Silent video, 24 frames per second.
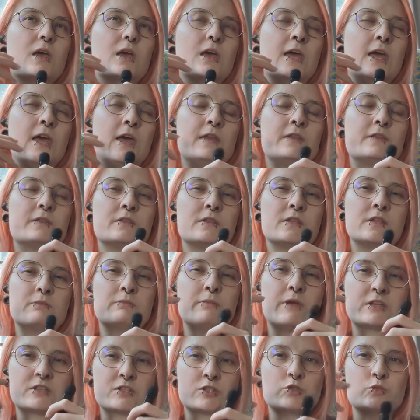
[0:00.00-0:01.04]
and the
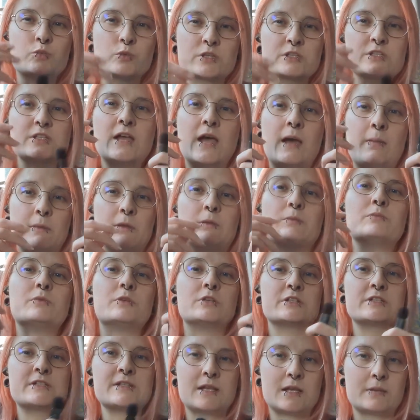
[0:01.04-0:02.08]
message was
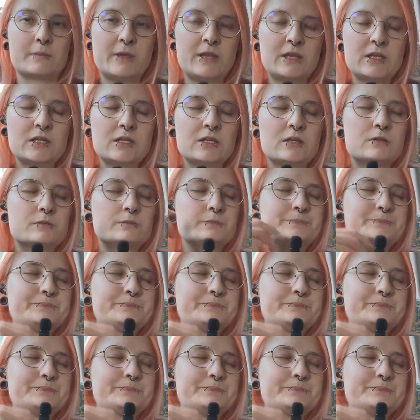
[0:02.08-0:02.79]
hummingbird salamander,